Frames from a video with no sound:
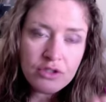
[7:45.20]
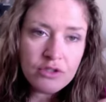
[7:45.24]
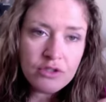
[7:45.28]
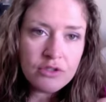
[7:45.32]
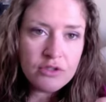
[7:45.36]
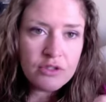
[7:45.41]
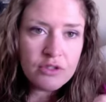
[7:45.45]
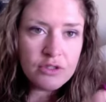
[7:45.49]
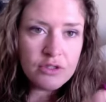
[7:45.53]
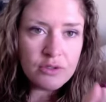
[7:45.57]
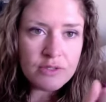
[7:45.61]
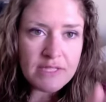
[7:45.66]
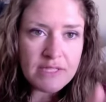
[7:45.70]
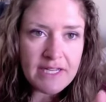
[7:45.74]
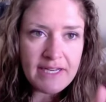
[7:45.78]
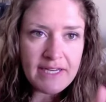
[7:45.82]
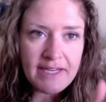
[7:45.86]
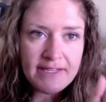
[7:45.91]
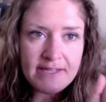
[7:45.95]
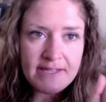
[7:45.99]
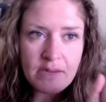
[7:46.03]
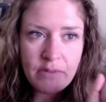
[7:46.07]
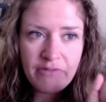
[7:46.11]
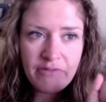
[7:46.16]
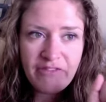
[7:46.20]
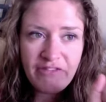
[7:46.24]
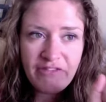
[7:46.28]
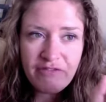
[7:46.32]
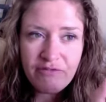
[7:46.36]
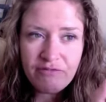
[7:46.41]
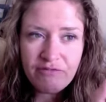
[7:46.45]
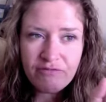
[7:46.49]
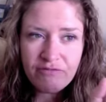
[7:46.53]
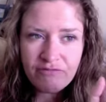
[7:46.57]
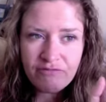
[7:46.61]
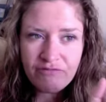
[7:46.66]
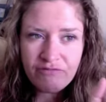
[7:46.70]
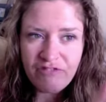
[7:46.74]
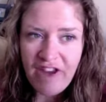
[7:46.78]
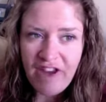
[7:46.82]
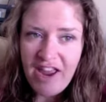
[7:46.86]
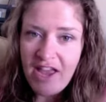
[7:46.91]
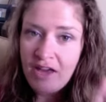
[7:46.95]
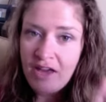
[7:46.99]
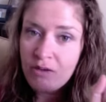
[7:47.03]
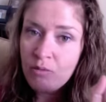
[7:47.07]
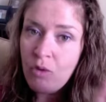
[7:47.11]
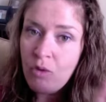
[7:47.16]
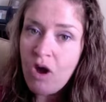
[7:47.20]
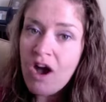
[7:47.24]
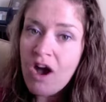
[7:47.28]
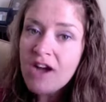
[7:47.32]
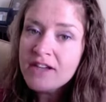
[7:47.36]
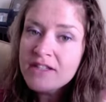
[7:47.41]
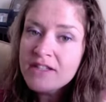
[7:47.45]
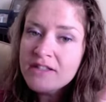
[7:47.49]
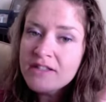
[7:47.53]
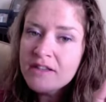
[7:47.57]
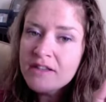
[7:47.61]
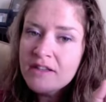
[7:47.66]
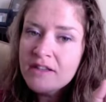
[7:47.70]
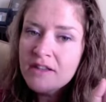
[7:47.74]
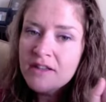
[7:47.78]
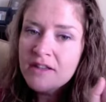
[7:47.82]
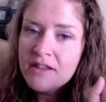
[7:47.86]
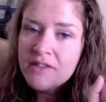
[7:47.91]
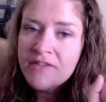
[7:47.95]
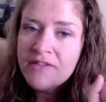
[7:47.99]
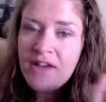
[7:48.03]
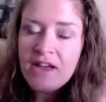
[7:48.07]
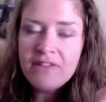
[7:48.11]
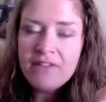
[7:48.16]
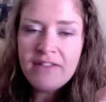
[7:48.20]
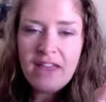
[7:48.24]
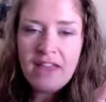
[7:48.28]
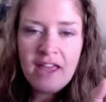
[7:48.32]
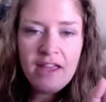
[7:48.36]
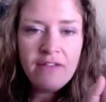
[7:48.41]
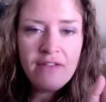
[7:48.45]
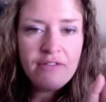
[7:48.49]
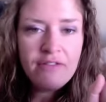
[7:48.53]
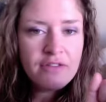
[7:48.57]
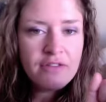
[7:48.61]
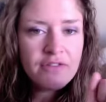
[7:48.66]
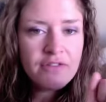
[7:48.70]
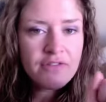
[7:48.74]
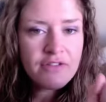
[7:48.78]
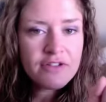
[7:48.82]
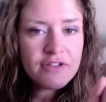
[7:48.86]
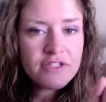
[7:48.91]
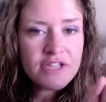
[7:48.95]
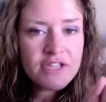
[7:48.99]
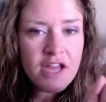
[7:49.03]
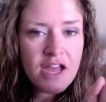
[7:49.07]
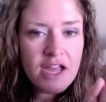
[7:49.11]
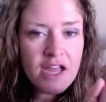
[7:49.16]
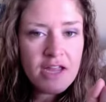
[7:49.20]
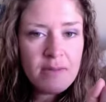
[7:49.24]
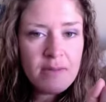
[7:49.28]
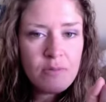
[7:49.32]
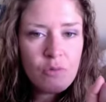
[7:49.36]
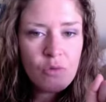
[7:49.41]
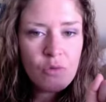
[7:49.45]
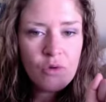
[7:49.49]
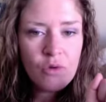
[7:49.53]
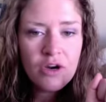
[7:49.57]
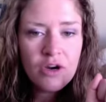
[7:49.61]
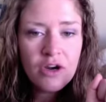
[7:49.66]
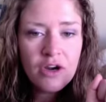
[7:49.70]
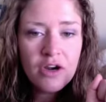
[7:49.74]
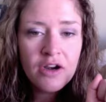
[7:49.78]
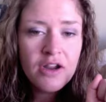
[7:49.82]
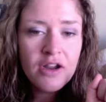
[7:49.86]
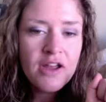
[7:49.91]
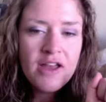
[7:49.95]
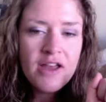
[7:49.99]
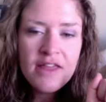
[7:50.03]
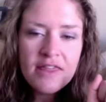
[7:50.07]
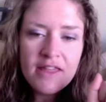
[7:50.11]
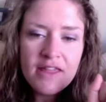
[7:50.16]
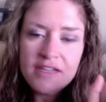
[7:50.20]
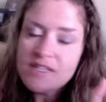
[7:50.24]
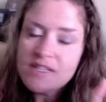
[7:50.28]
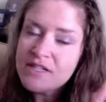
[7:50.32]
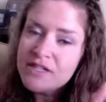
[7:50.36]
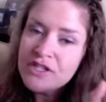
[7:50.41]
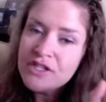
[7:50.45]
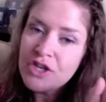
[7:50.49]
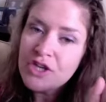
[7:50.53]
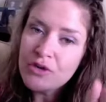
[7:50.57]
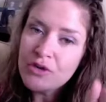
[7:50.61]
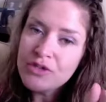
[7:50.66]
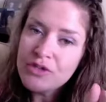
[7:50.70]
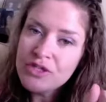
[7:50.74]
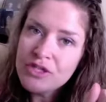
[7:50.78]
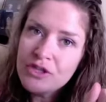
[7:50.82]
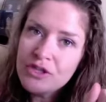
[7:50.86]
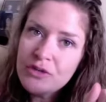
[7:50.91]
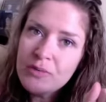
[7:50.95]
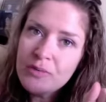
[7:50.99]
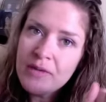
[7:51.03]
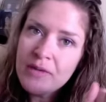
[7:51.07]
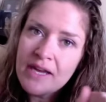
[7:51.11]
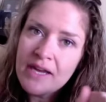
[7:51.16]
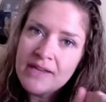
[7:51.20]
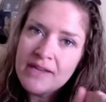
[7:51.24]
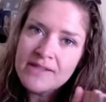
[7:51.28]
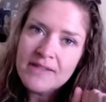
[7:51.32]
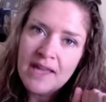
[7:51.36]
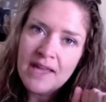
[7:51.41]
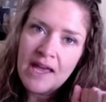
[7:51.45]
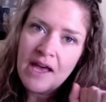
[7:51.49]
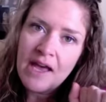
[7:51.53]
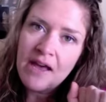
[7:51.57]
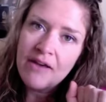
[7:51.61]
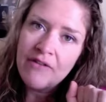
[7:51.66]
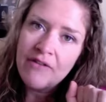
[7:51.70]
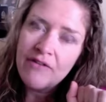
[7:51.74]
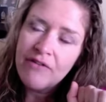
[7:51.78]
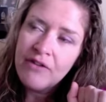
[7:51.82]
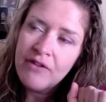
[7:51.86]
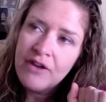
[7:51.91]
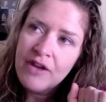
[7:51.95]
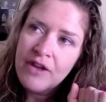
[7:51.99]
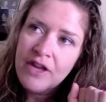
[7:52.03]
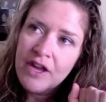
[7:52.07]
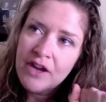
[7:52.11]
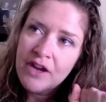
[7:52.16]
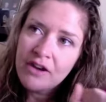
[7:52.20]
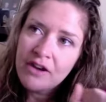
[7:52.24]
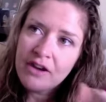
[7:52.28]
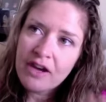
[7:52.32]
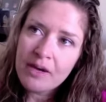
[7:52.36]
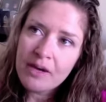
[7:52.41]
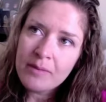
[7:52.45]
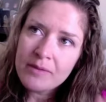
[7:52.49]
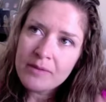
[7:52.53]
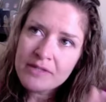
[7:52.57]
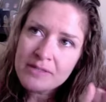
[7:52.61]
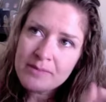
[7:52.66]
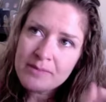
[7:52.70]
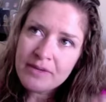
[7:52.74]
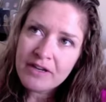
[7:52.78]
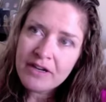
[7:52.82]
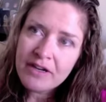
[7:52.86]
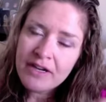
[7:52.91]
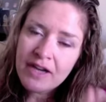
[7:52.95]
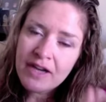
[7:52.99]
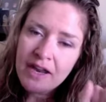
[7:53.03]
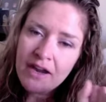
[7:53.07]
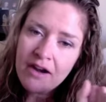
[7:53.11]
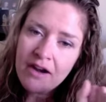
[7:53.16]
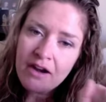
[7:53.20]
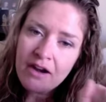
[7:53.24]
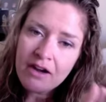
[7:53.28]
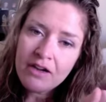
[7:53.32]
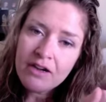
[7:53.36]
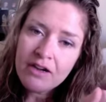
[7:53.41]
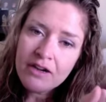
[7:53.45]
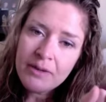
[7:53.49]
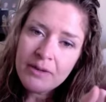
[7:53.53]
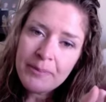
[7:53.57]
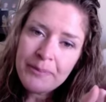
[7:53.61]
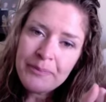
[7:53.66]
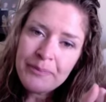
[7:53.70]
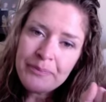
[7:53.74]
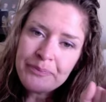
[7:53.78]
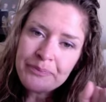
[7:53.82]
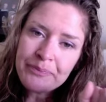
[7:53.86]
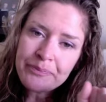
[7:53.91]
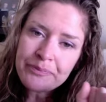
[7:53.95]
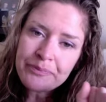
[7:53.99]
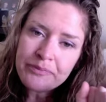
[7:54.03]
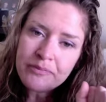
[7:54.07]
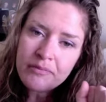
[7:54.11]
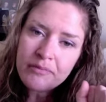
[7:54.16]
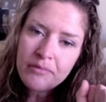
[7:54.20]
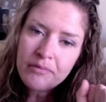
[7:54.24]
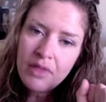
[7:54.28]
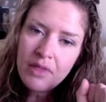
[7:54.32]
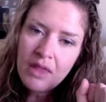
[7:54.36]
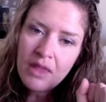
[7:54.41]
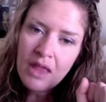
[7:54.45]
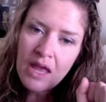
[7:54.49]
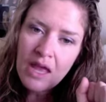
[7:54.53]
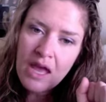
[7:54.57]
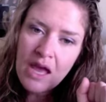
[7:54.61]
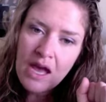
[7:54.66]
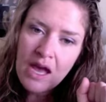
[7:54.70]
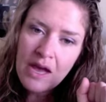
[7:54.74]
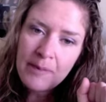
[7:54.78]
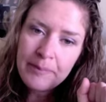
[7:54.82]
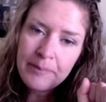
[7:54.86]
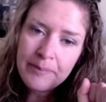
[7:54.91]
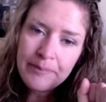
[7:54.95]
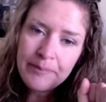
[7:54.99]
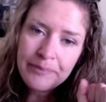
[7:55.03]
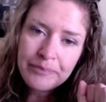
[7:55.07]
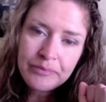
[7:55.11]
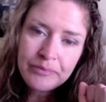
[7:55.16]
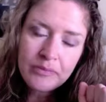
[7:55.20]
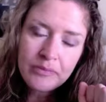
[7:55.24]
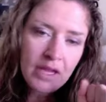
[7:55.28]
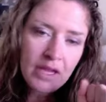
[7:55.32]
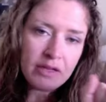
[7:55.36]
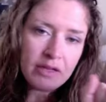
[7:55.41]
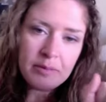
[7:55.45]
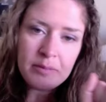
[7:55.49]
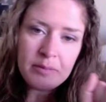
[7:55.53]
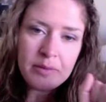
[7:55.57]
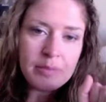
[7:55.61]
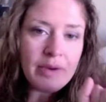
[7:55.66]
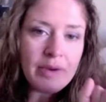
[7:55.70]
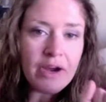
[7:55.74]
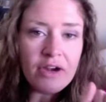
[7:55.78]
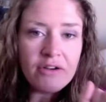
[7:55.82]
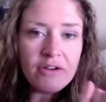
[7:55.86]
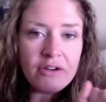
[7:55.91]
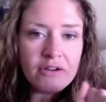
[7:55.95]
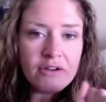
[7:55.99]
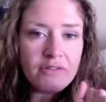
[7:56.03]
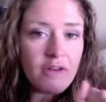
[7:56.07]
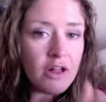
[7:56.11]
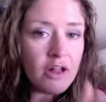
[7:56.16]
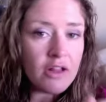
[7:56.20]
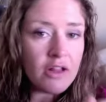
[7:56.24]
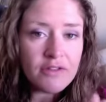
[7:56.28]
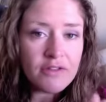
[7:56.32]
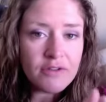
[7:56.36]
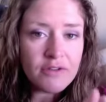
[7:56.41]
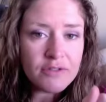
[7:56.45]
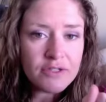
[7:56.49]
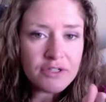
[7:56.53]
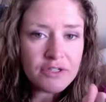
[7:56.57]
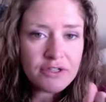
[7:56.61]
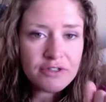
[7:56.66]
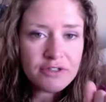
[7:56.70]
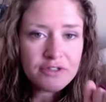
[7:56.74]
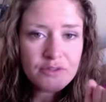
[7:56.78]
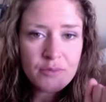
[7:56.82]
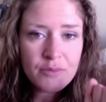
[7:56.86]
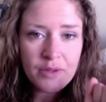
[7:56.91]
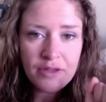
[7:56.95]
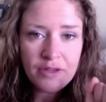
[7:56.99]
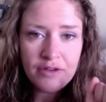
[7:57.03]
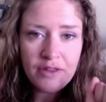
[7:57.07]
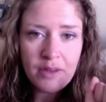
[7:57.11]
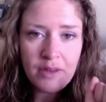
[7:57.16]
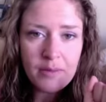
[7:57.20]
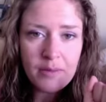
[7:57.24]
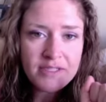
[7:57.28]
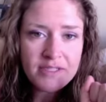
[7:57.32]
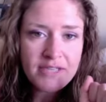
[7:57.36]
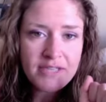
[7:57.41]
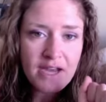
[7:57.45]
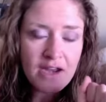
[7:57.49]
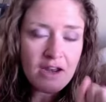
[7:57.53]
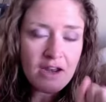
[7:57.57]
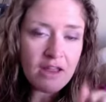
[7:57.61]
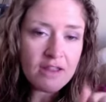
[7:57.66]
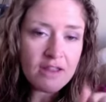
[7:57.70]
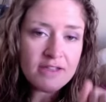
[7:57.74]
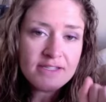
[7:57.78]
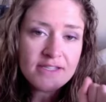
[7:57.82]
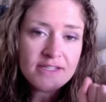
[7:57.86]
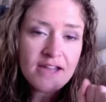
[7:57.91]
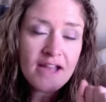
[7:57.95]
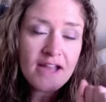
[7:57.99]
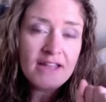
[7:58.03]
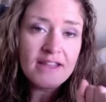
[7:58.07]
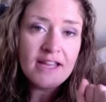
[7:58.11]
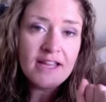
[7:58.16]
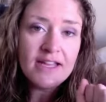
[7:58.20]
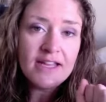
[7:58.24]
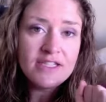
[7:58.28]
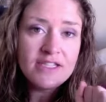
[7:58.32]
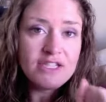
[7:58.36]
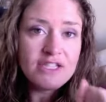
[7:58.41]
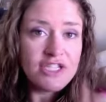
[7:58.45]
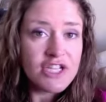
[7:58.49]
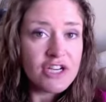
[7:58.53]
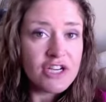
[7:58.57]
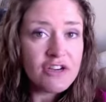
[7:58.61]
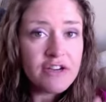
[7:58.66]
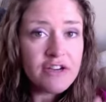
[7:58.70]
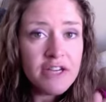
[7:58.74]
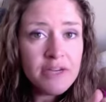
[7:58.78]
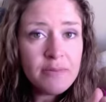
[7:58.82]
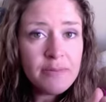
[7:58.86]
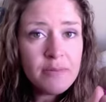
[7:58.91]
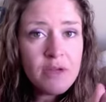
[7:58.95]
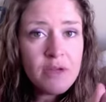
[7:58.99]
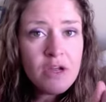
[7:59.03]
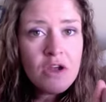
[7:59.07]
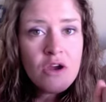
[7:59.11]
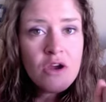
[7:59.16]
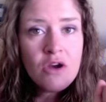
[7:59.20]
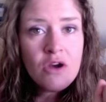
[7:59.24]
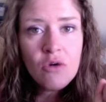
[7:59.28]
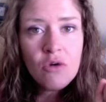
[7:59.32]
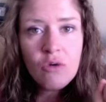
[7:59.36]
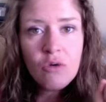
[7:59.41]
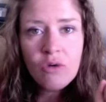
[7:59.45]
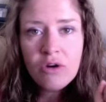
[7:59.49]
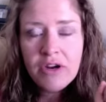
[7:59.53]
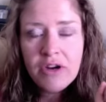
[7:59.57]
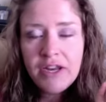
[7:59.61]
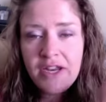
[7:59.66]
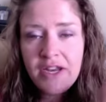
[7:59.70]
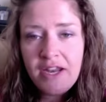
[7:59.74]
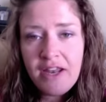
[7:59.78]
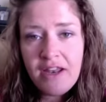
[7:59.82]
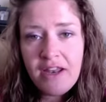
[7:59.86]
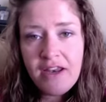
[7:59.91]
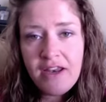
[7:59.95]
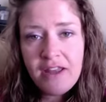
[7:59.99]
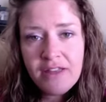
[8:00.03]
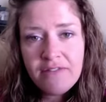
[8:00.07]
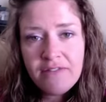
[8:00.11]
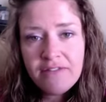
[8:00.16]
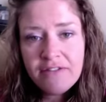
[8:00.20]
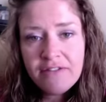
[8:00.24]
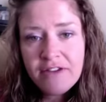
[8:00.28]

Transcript: ladies that ran, walked the 5K for the first time, or that just chose to because they have incredible spirit and heart. I couldn't be prouder of all of those girls, whether they were standing on the sidelines cheering or in any of the